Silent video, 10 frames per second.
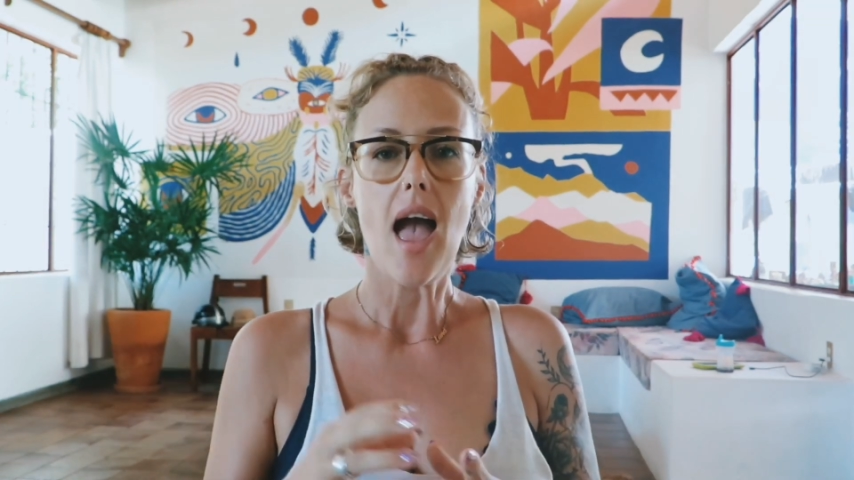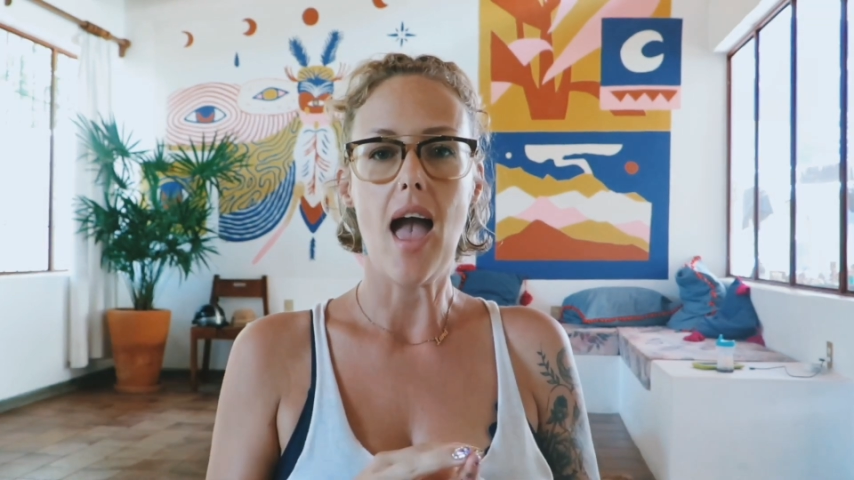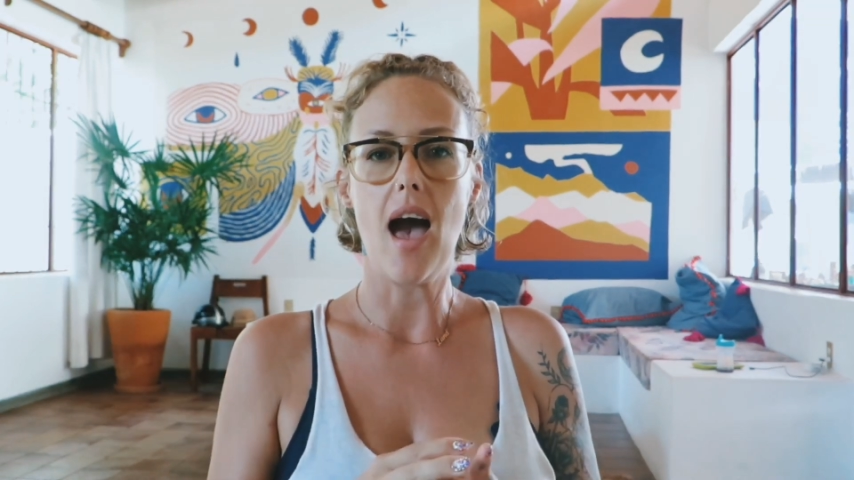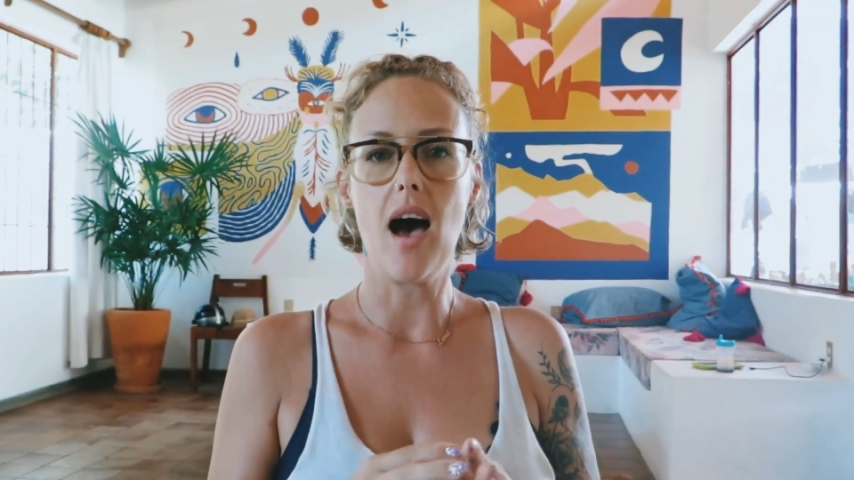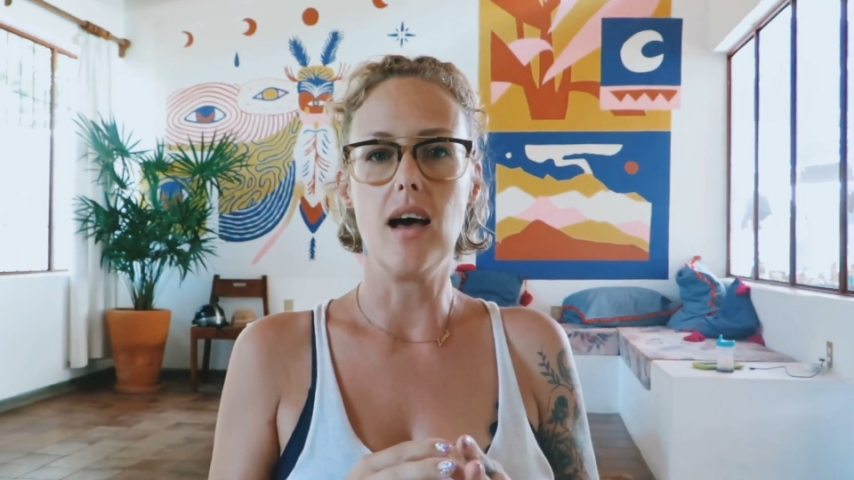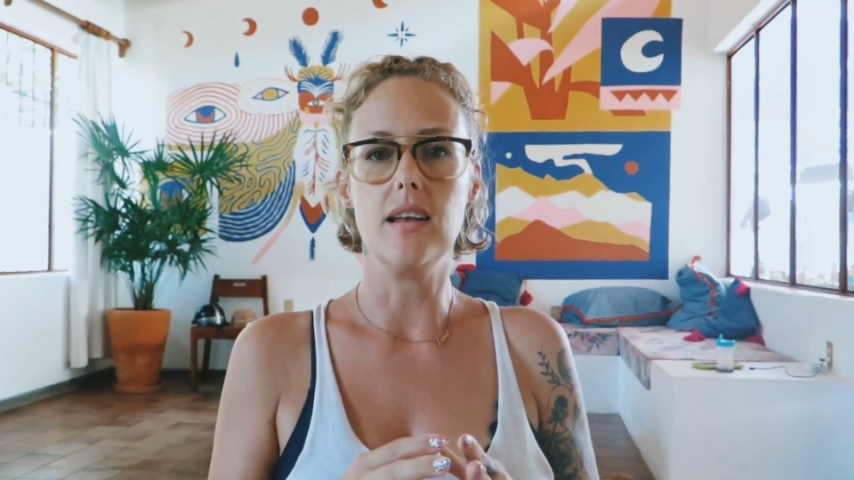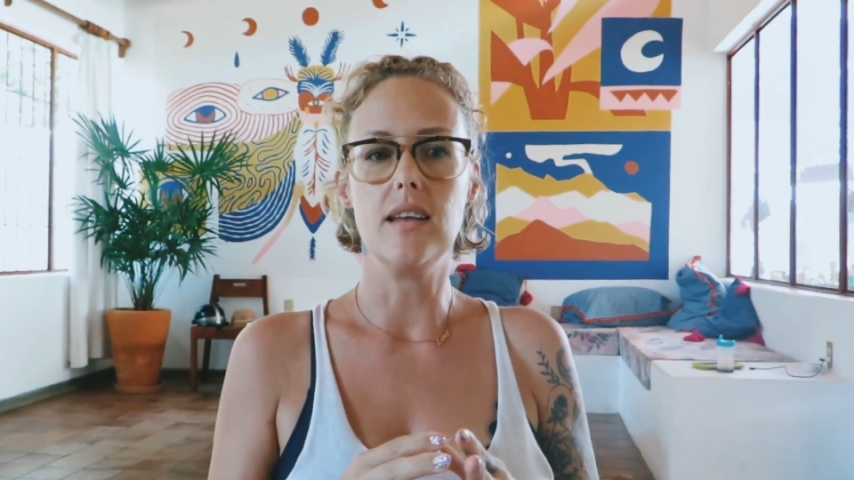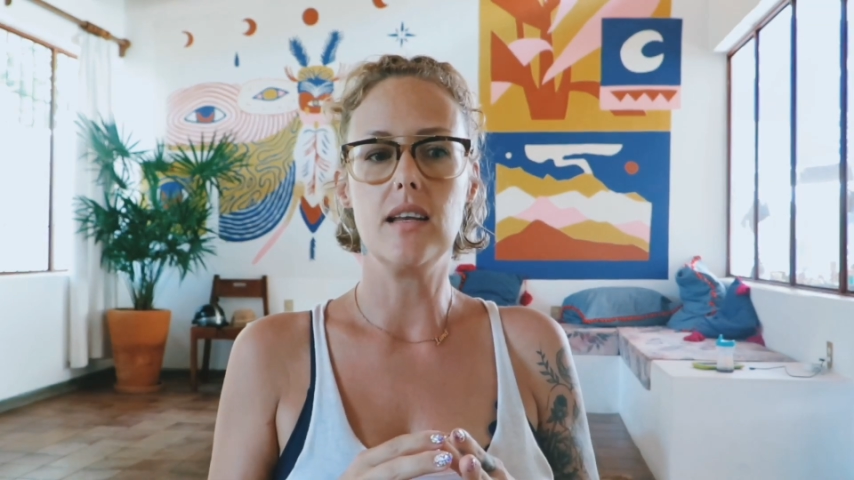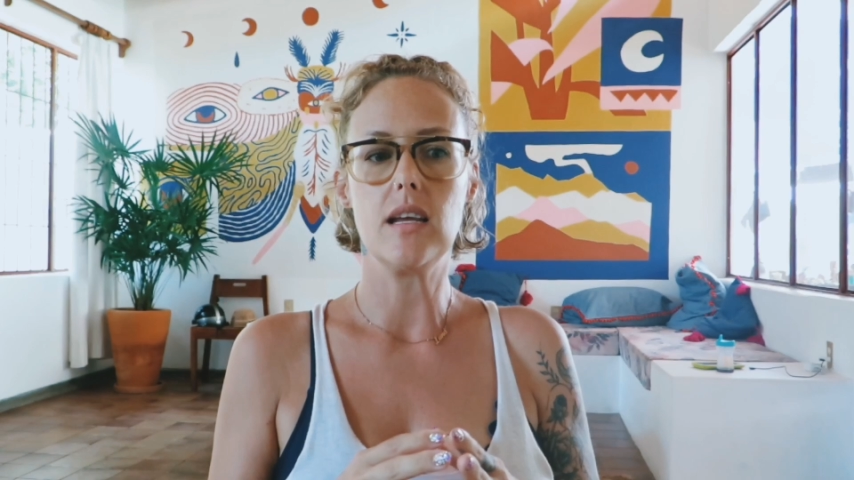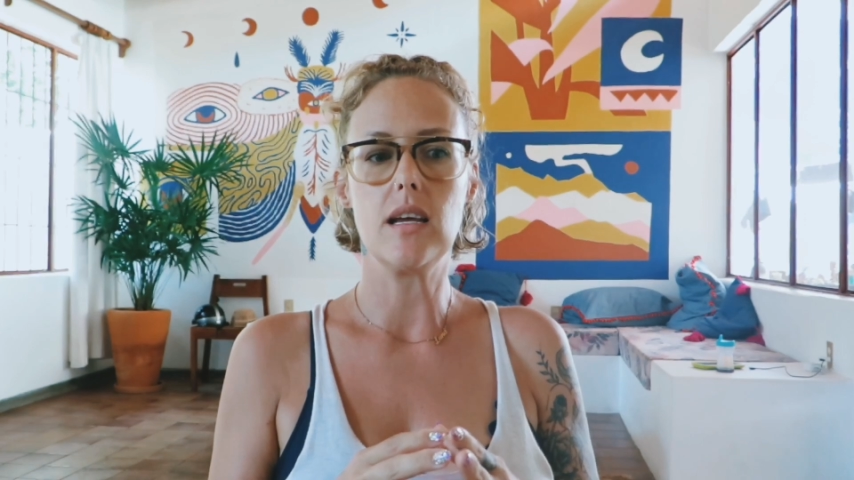
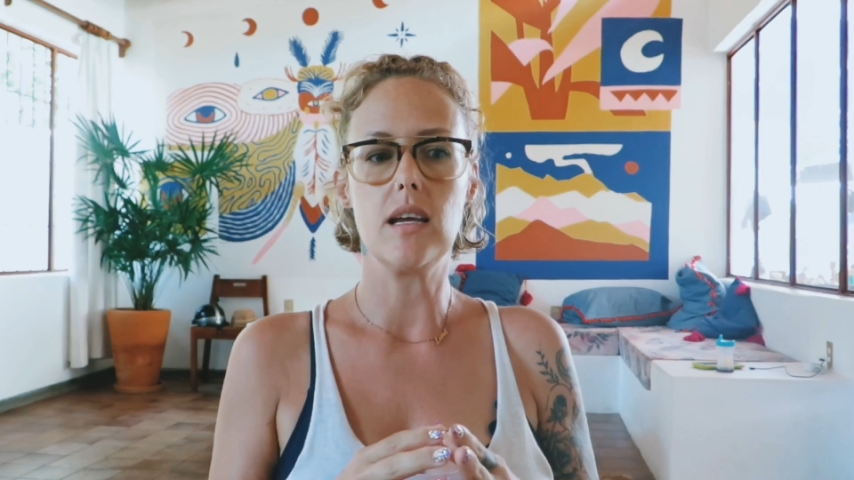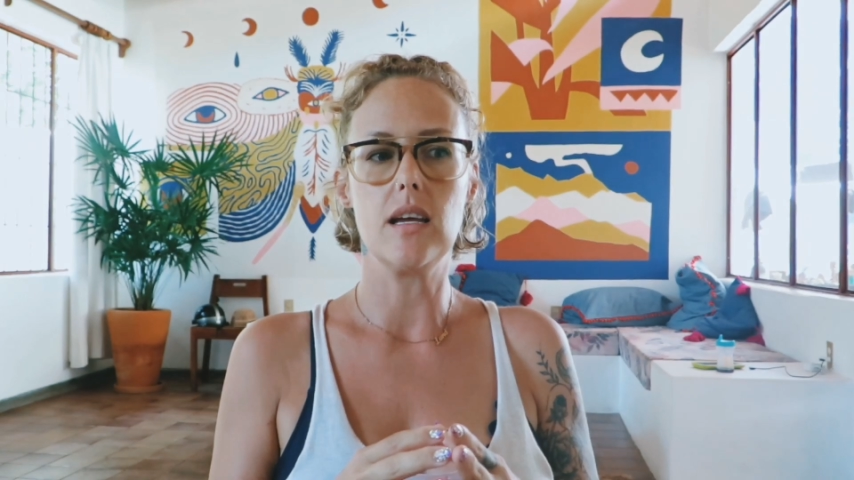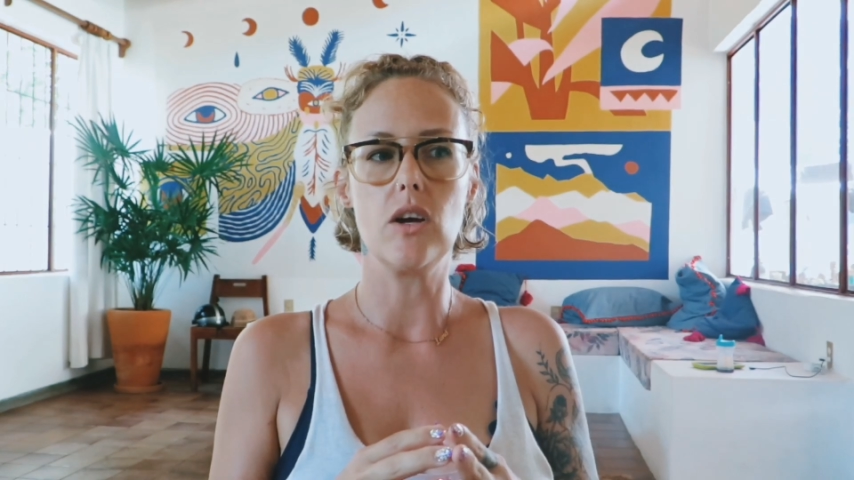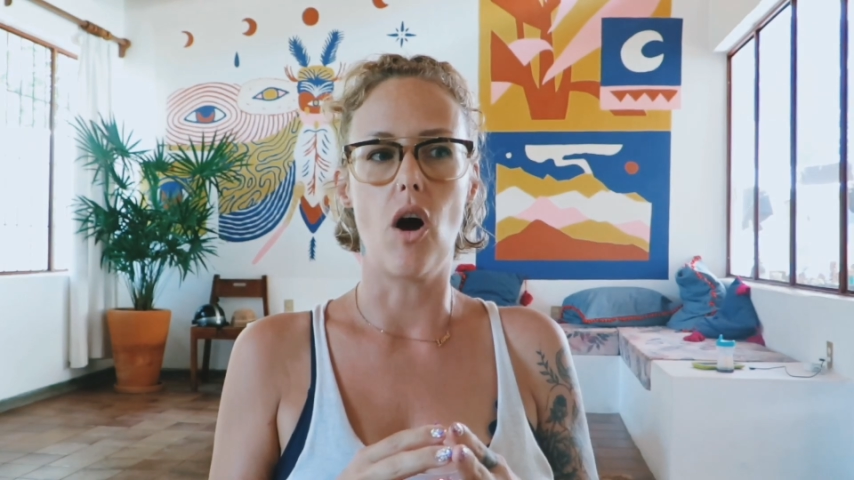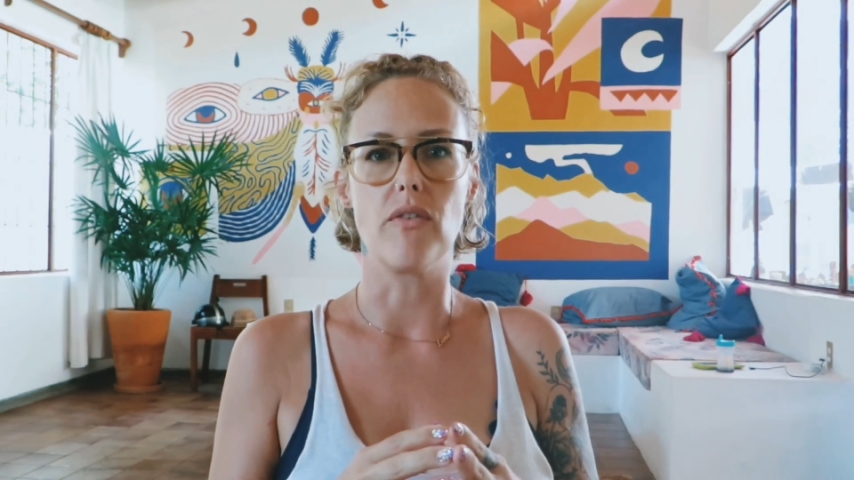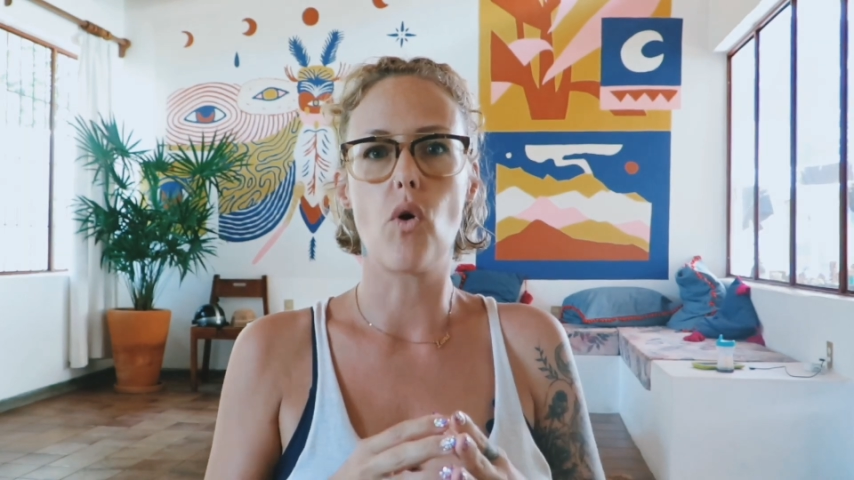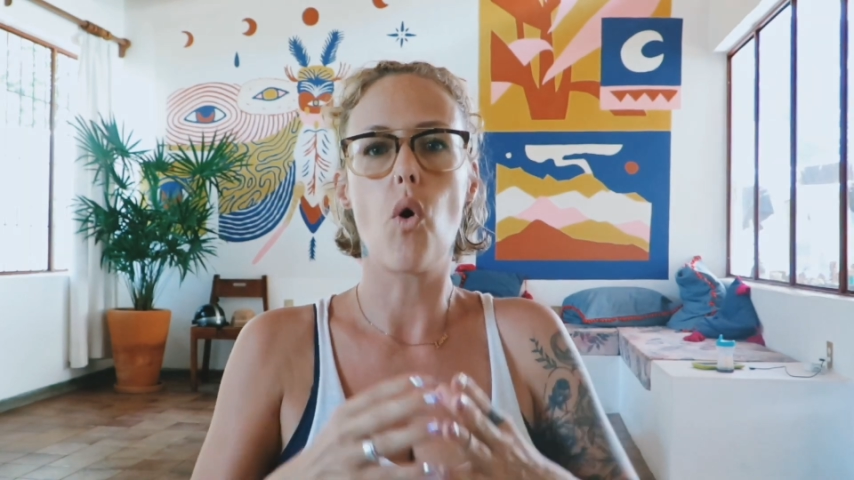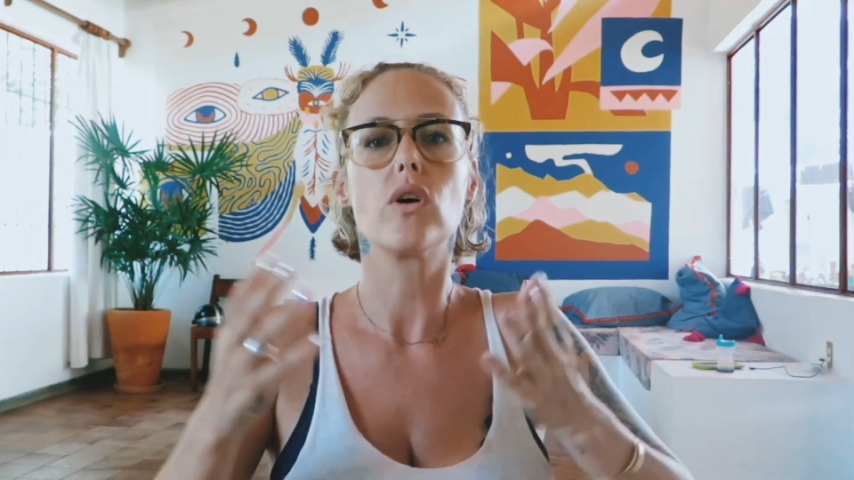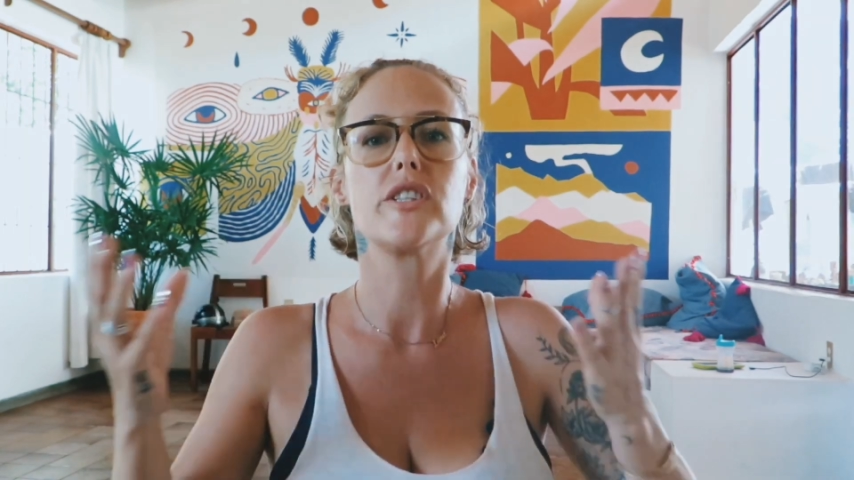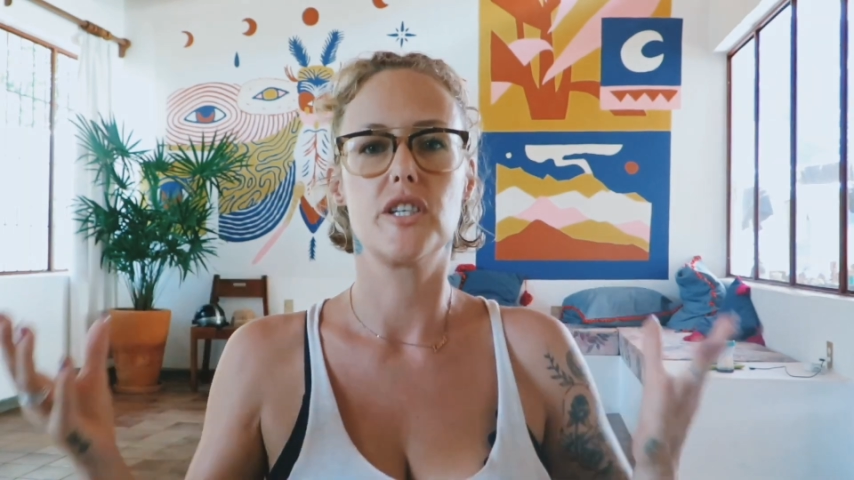And of
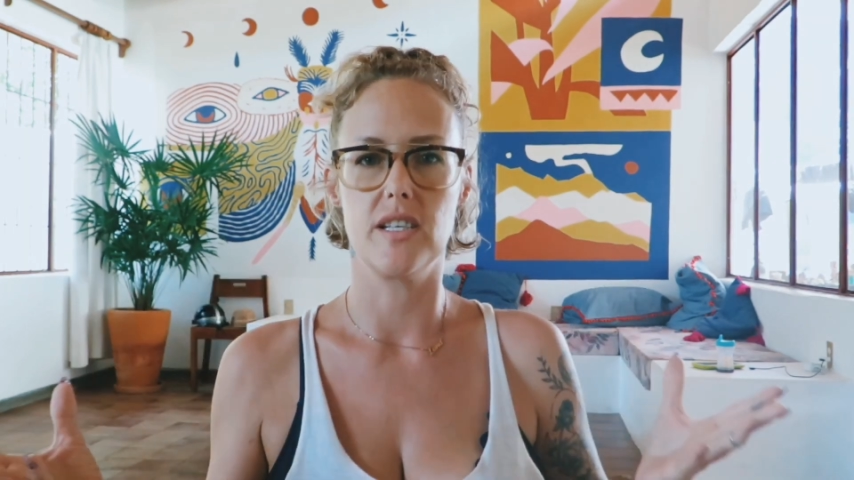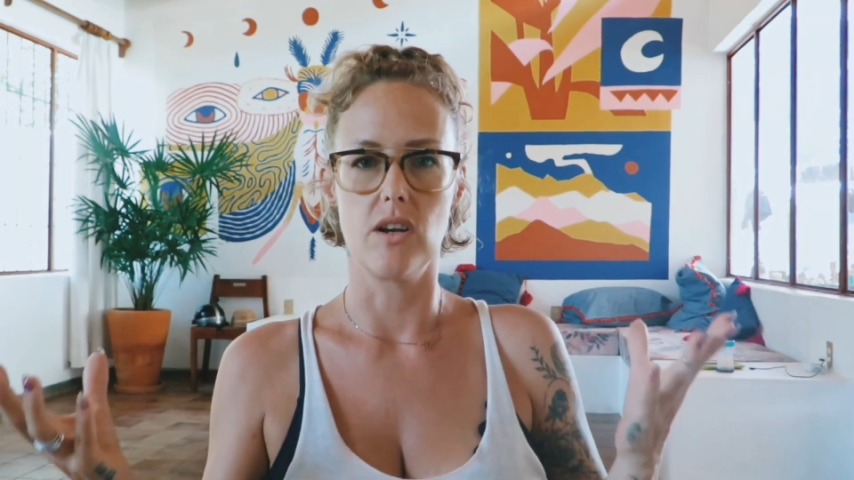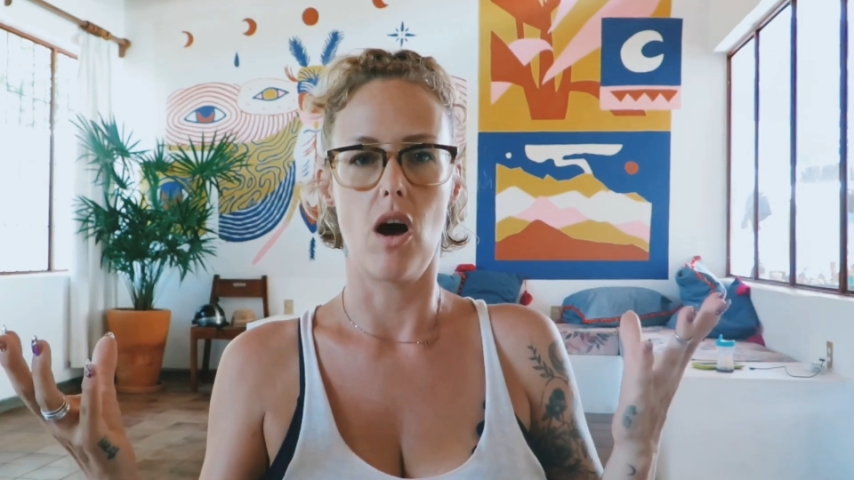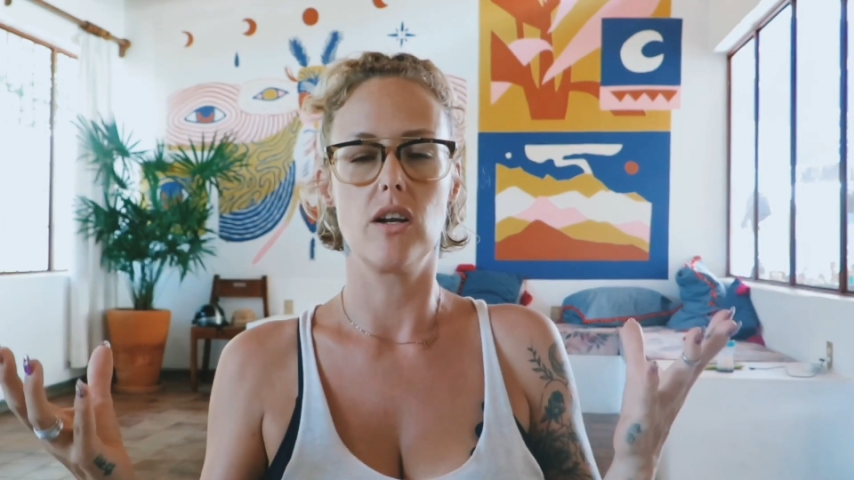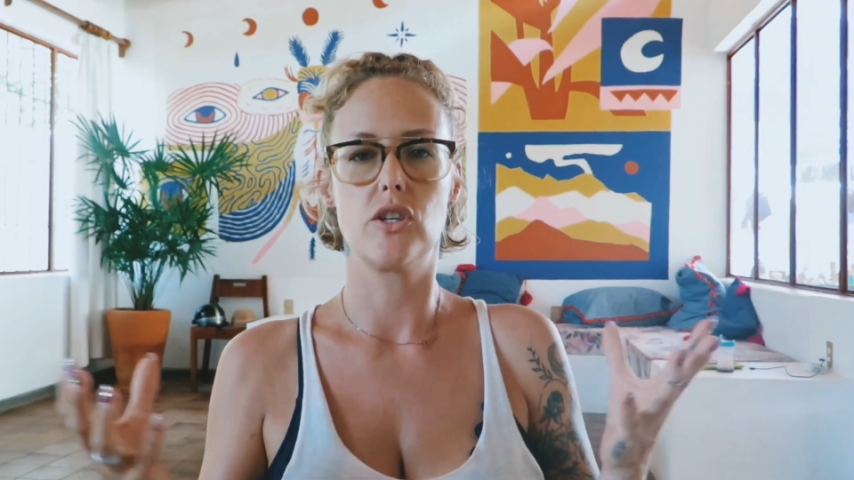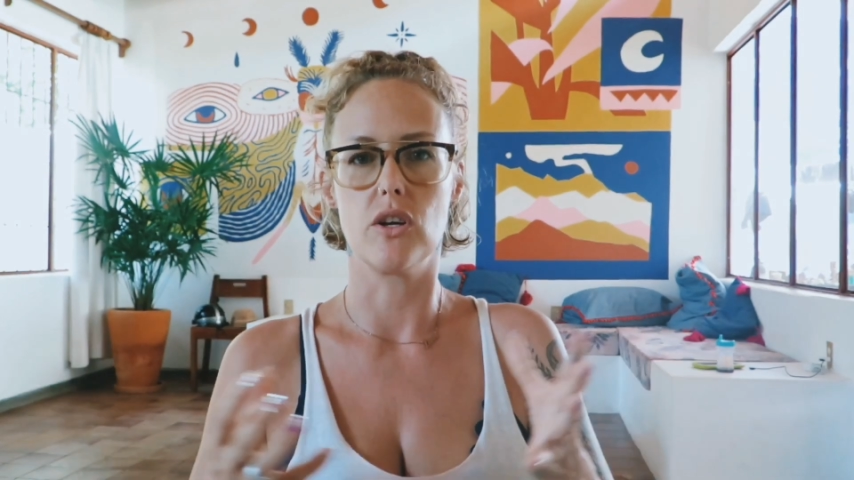course she's not,